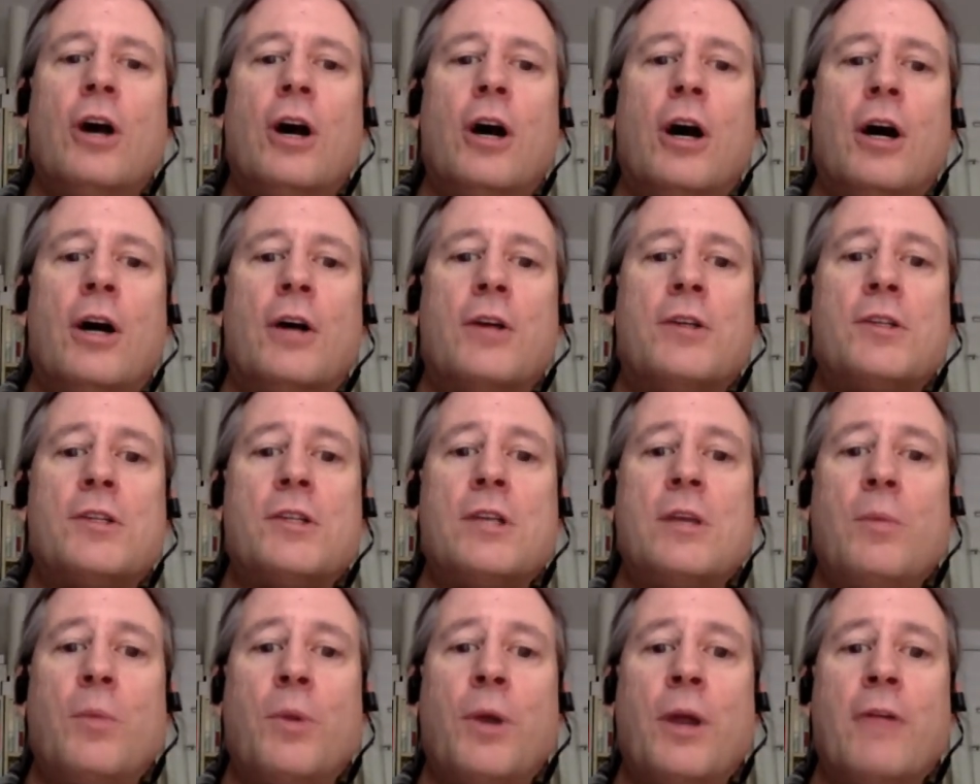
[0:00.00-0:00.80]

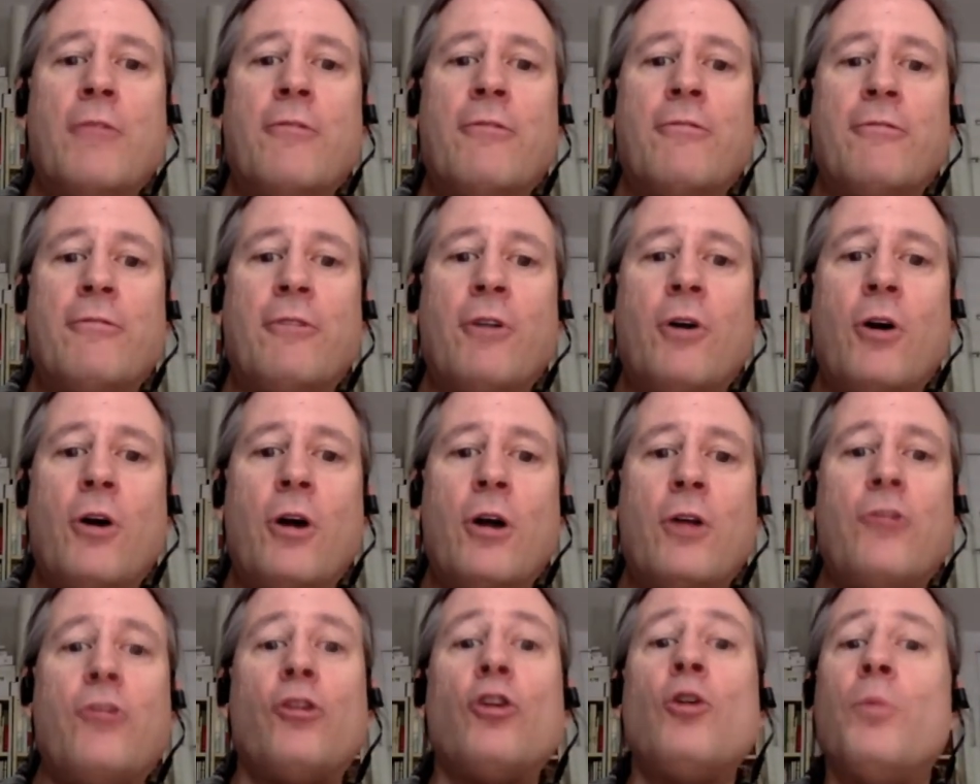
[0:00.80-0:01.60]
Sebring,
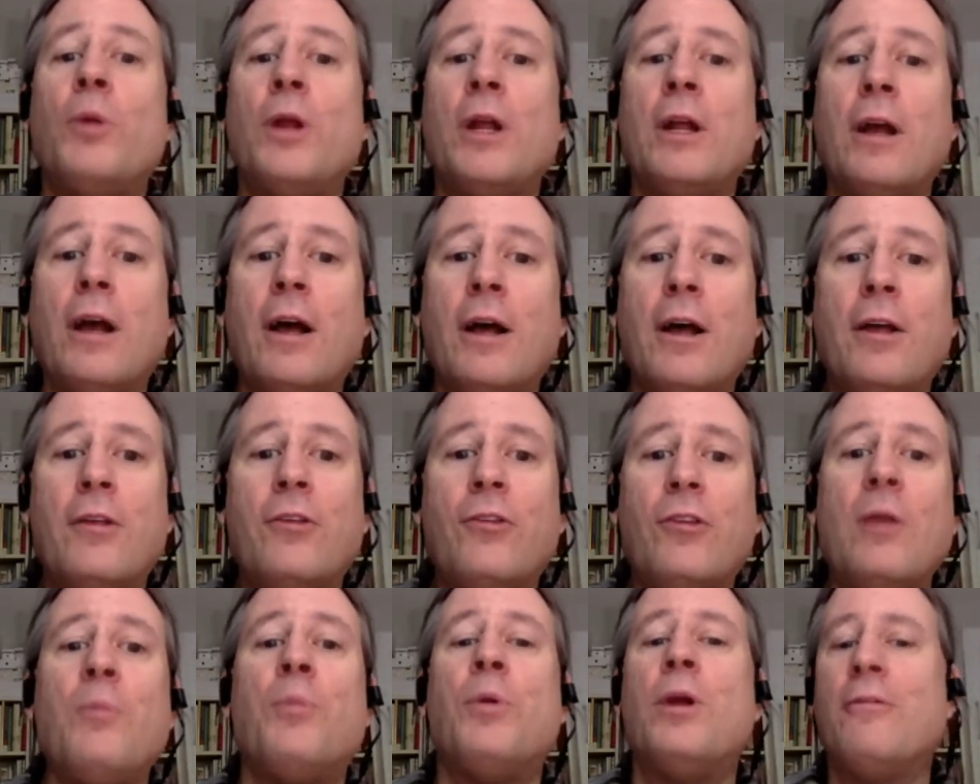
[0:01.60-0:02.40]

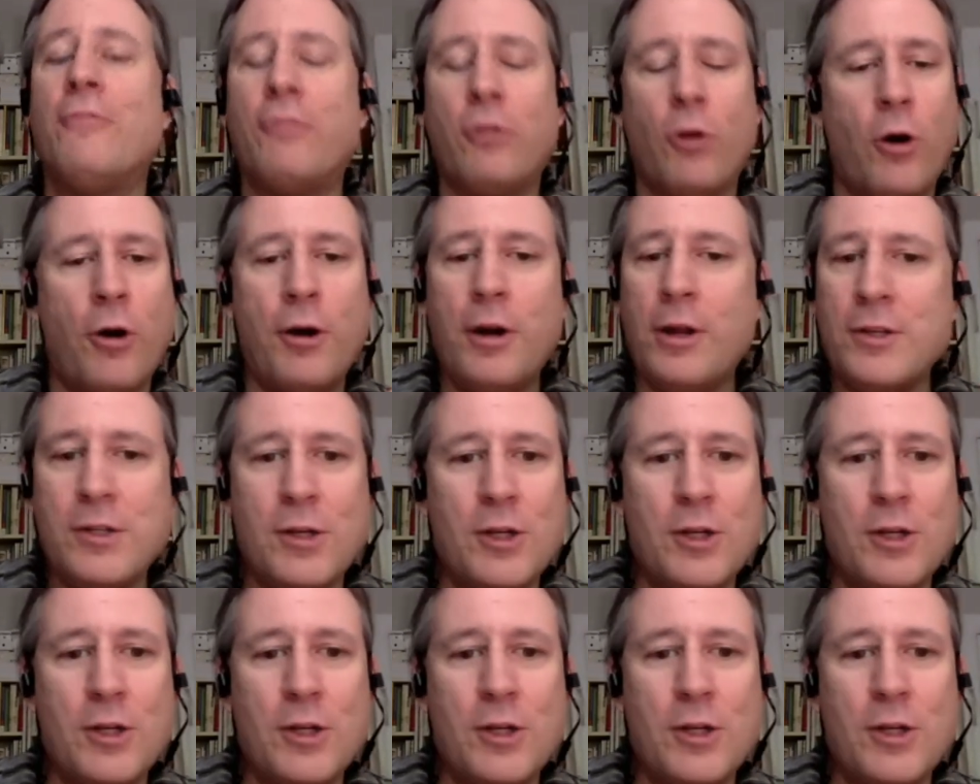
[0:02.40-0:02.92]
Florida,